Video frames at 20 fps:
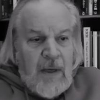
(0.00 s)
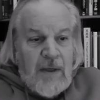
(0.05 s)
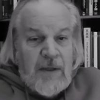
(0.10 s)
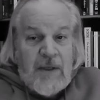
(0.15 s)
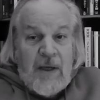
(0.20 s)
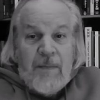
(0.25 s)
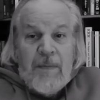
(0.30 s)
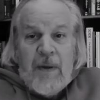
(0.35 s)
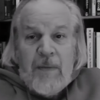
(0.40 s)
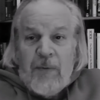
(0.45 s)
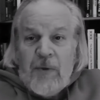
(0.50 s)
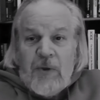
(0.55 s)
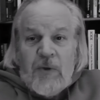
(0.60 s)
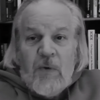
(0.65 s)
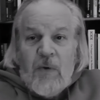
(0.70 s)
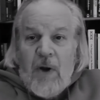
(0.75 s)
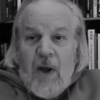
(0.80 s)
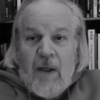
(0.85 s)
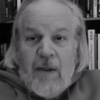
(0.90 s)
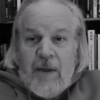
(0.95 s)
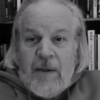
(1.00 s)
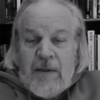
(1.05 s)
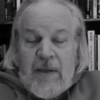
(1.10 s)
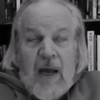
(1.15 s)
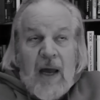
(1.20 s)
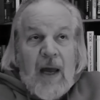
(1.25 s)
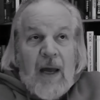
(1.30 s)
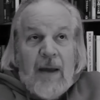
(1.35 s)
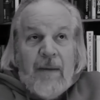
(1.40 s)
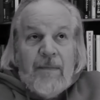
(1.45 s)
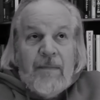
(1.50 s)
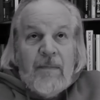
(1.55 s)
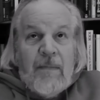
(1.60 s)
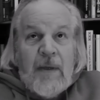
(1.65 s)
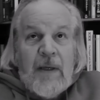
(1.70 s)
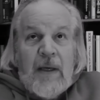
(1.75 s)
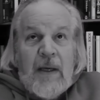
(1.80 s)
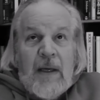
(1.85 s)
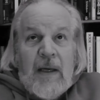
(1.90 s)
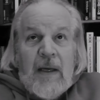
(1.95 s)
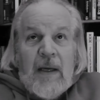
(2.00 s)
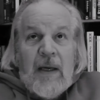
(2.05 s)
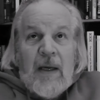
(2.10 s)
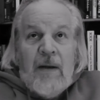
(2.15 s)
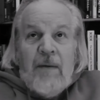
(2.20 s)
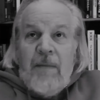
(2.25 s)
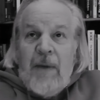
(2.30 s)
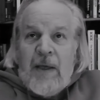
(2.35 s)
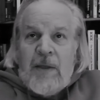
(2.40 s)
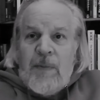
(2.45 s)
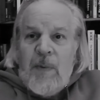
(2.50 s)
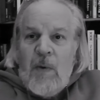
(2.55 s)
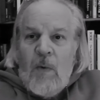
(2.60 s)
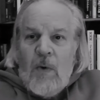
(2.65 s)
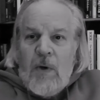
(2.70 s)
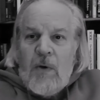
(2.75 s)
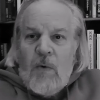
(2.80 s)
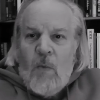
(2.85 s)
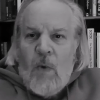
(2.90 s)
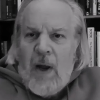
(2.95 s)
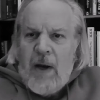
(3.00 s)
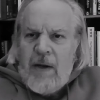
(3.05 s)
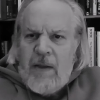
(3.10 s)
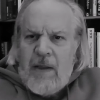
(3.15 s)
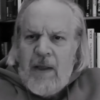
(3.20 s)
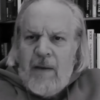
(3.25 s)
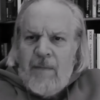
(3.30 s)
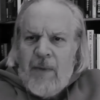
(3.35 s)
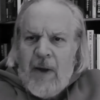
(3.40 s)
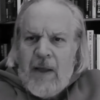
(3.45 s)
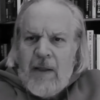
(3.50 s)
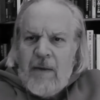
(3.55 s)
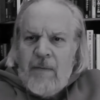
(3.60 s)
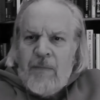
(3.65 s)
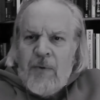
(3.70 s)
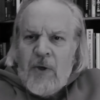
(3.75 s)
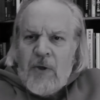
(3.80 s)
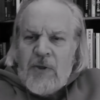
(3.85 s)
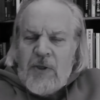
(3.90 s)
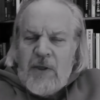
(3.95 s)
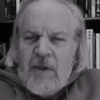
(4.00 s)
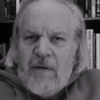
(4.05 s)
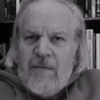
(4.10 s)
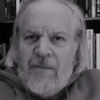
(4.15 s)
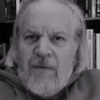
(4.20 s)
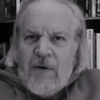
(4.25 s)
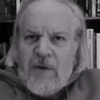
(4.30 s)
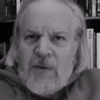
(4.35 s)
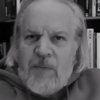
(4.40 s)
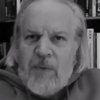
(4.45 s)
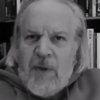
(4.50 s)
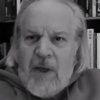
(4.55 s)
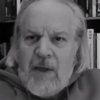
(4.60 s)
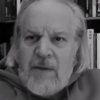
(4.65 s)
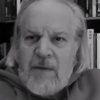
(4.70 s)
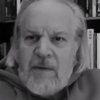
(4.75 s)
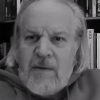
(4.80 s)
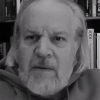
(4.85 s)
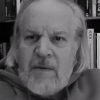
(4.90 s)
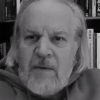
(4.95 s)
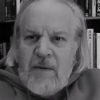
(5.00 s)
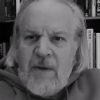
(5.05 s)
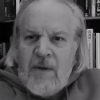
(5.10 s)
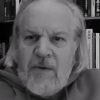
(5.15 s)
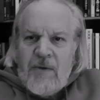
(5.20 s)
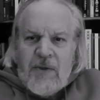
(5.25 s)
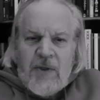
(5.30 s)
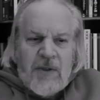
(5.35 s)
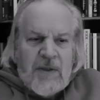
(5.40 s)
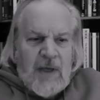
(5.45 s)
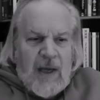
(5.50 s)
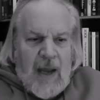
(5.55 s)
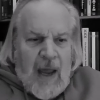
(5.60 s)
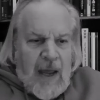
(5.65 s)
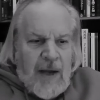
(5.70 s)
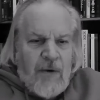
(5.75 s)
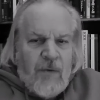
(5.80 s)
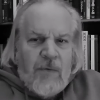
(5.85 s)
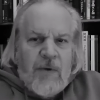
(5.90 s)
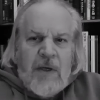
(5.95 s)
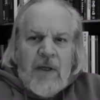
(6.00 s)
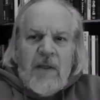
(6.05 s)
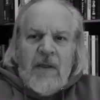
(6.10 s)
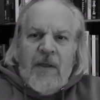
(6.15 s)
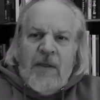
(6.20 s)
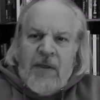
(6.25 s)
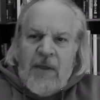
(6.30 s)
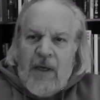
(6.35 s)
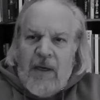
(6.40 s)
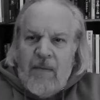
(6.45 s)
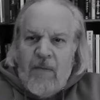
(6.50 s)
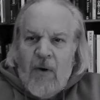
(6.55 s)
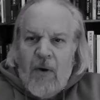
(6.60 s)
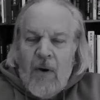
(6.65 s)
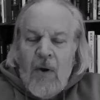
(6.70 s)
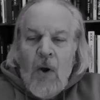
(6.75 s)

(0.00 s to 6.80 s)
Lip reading: Some people do it all the time, and it makes me wonder, why did they buy the books in the first place? It's just like, I don't need this anymore.